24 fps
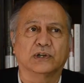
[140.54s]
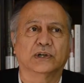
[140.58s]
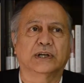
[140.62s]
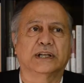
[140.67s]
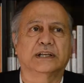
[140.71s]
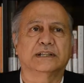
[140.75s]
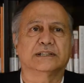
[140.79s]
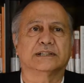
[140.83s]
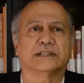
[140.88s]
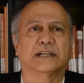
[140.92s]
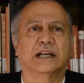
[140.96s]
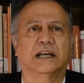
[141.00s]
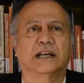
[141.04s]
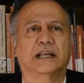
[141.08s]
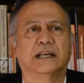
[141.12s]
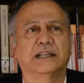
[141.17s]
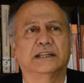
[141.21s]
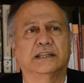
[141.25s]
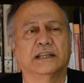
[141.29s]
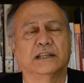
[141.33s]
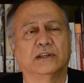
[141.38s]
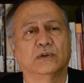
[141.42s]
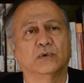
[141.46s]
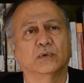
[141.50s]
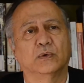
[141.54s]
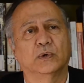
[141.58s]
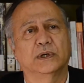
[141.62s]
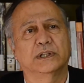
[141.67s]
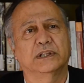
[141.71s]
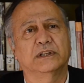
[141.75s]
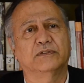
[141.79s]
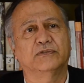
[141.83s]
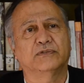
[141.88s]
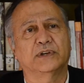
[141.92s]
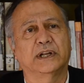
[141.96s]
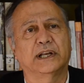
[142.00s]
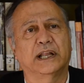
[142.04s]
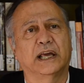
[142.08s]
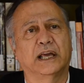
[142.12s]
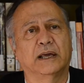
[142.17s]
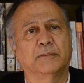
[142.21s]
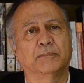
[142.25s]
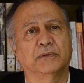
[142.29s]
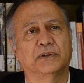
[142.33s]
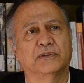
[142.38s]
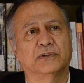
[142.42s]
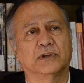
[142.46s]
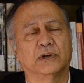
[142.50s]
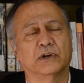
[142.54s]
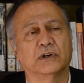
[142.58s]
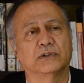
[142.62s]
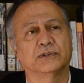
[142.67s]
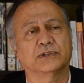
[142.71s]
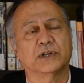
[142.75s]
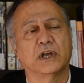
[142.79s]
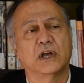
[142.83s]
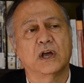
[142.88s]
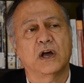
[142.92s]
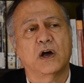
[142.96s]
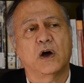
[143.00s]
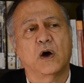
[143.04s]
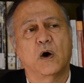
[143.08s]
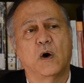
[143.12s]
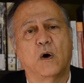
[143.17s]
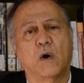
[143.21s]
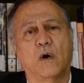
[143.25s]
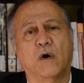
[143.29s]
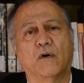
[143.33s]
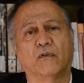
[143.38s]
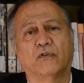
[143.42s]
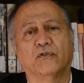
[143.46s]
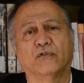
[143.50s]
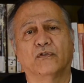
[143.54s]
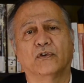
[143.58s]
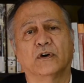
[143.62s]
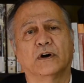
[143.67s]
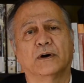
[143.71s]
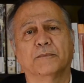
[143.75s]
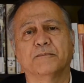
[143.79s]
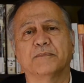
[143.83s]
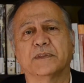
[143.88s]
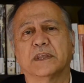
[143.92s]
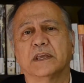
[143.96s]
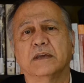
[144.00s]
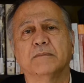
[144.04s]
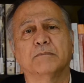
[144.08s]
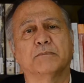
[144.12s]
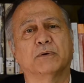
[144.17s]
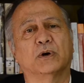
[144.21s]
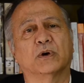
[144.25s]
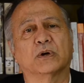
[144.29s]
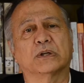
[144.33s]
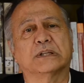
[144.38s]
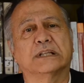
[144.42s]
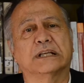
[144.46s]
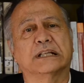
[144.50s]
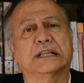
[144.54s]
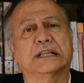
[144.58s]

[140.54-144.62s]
is related to a different episode of important